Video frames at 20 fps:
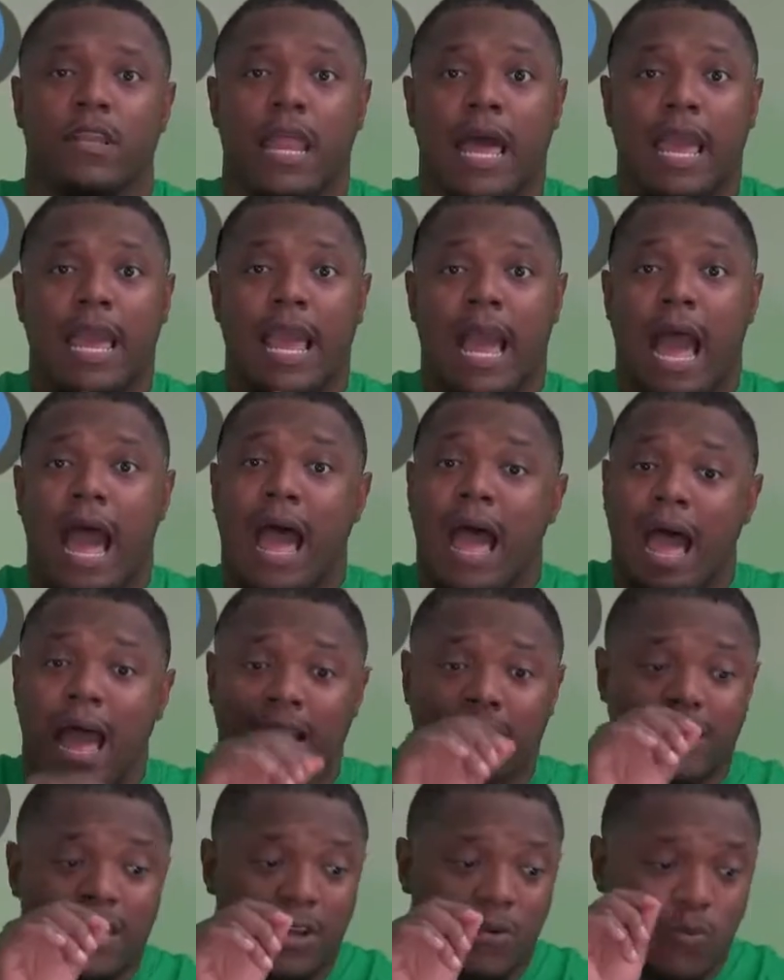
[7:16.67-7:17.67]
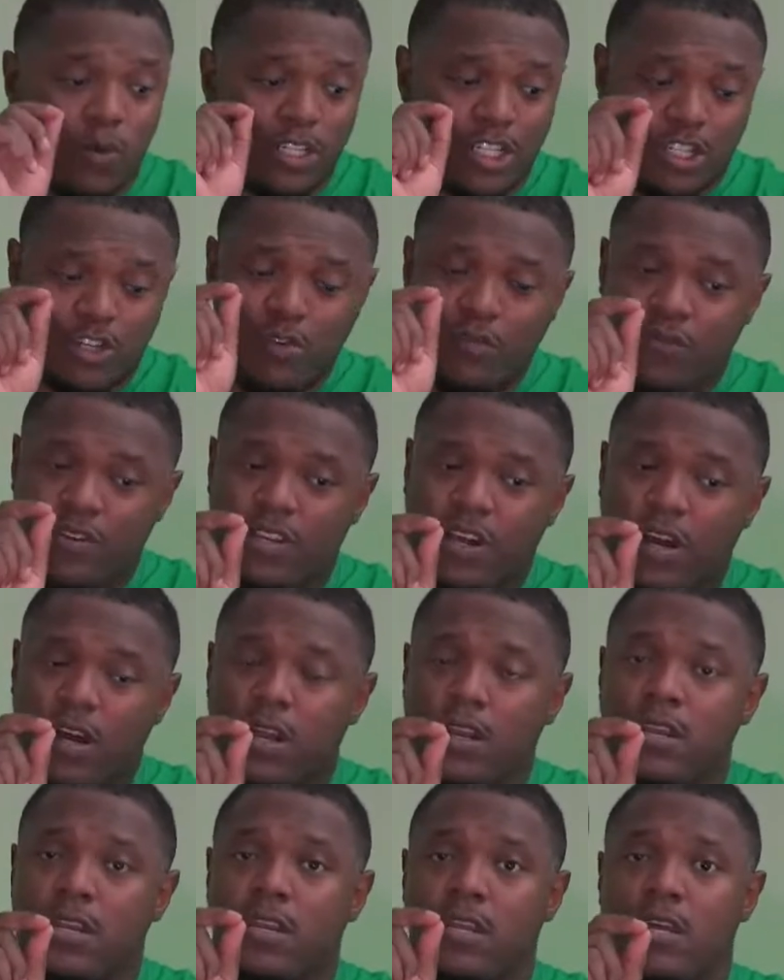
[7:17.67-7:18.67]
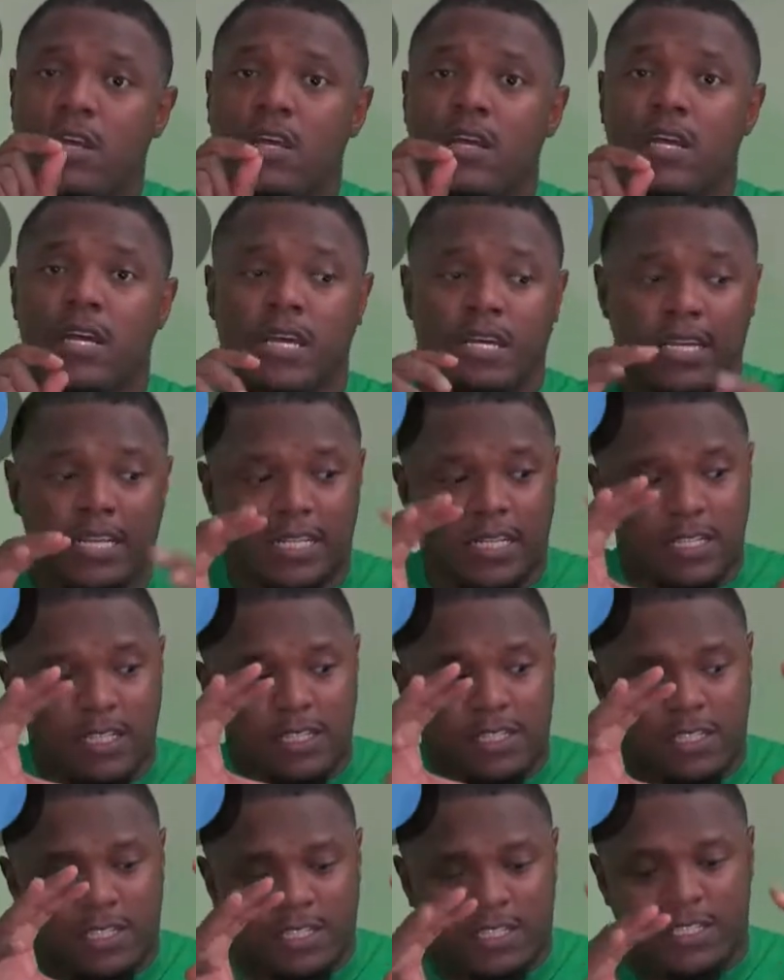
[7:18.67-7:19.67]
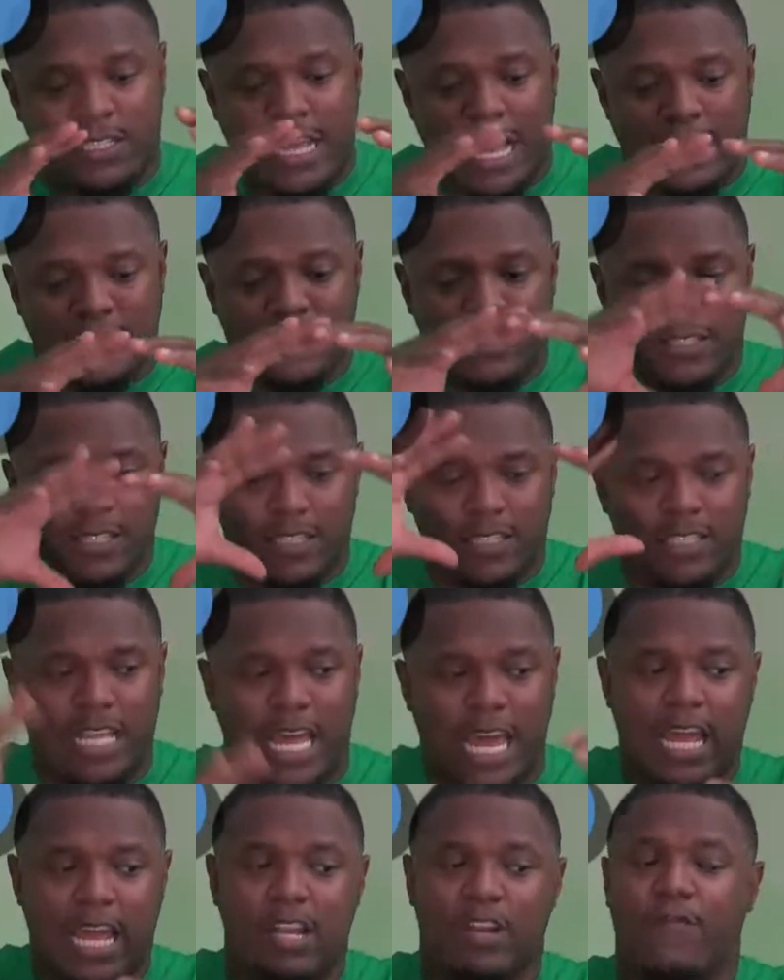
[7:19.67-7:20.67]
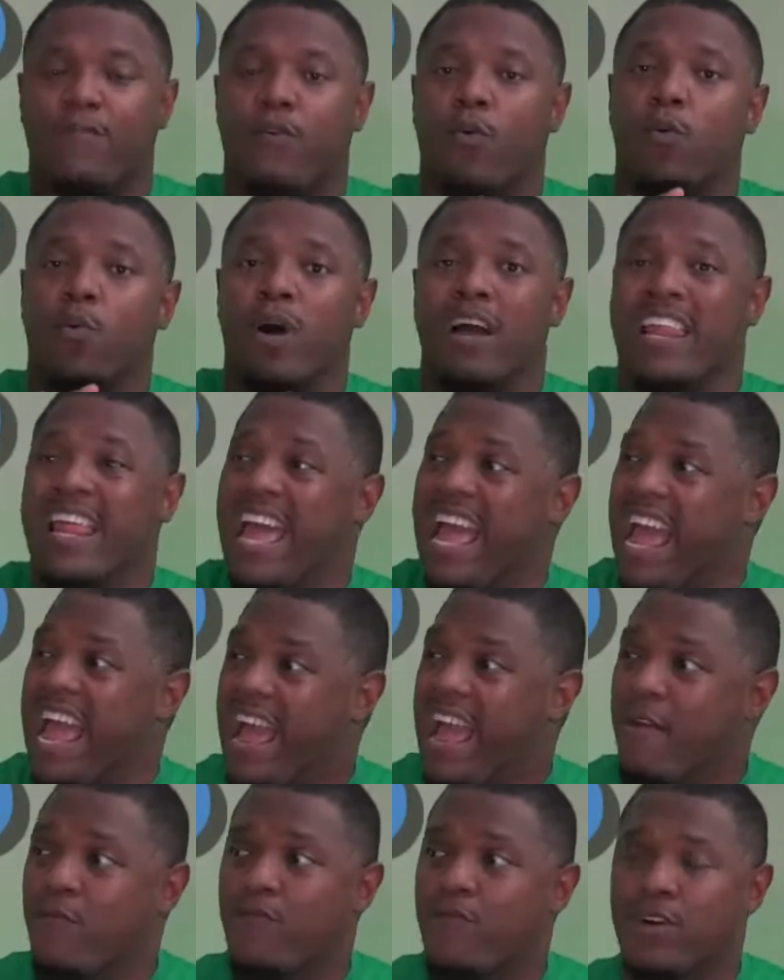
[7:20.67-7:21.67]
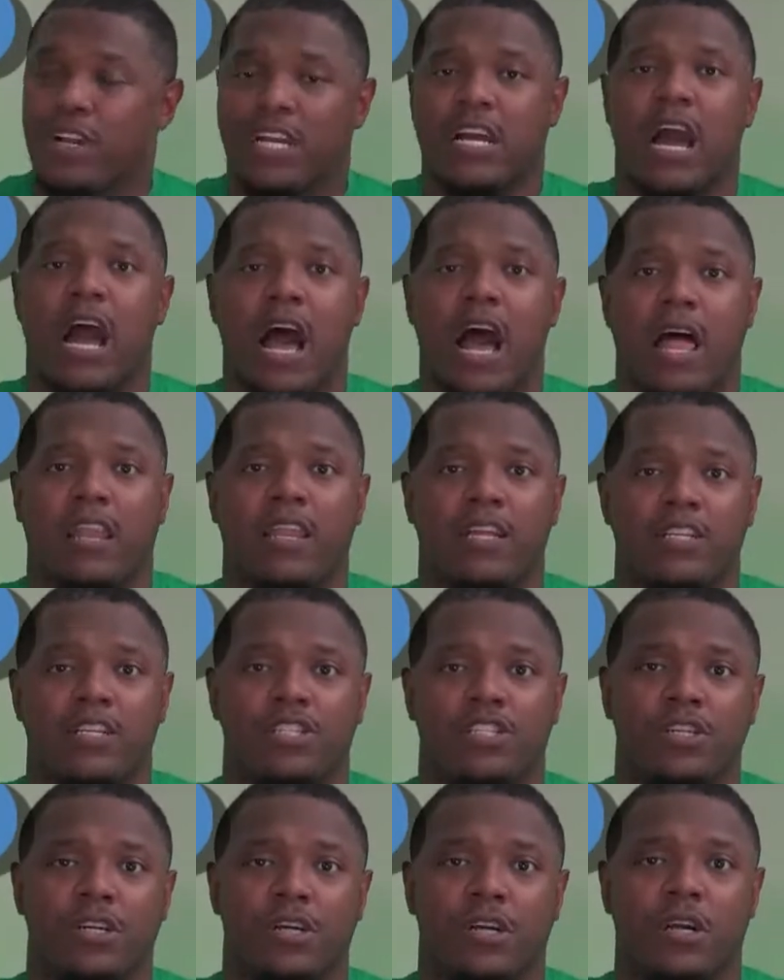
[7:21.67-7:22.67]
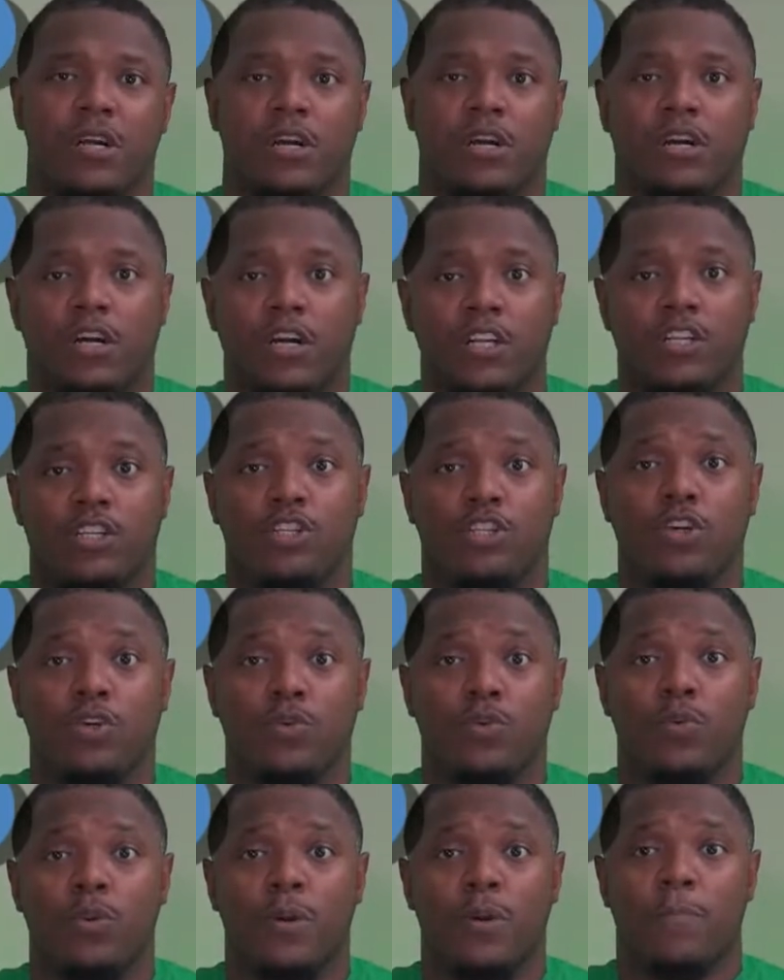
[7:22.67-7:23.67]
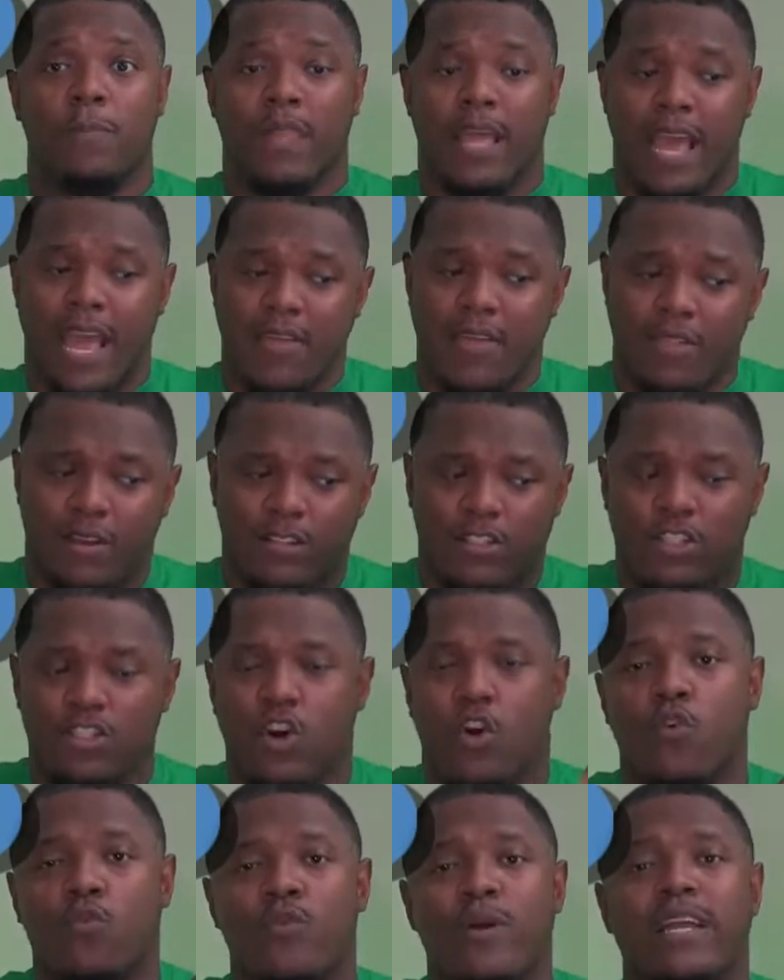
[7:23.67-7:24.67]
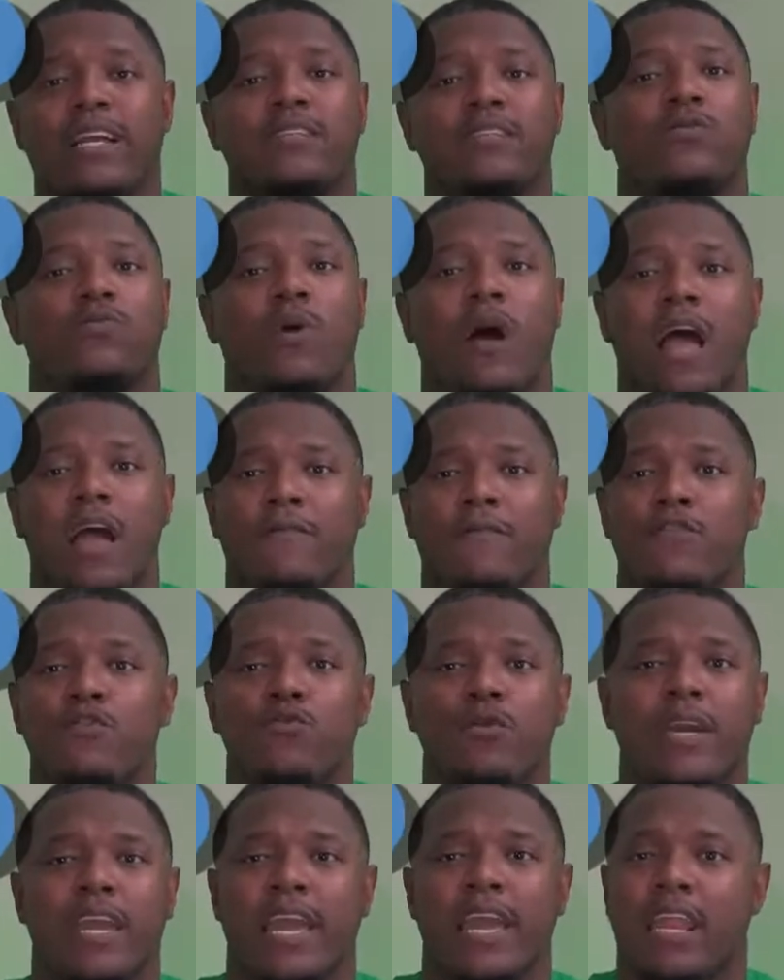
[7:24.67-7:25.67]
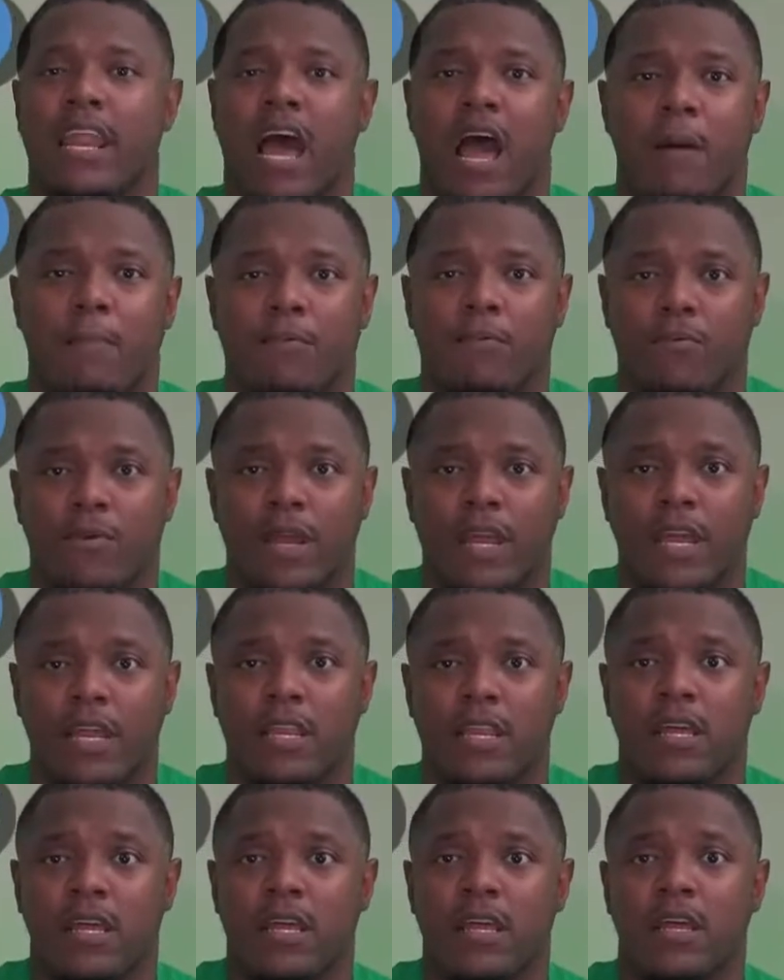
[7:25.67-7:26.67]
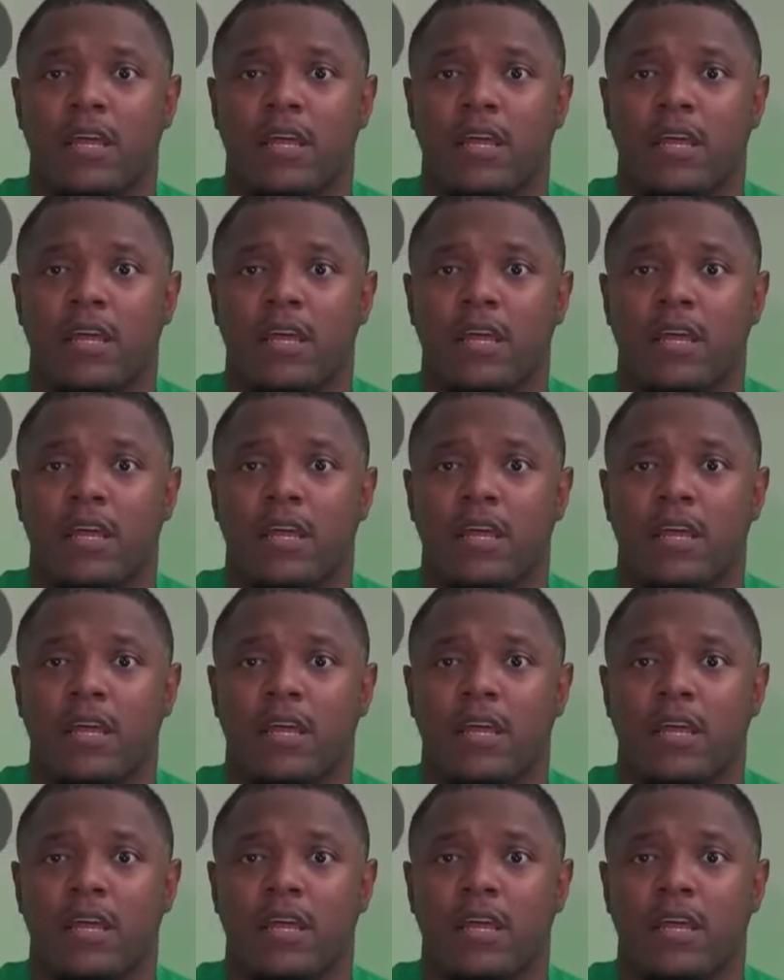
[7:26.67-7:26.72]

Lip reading: Like I think what you've done sets the stage for what every college could do. And there's no reason why if you can operate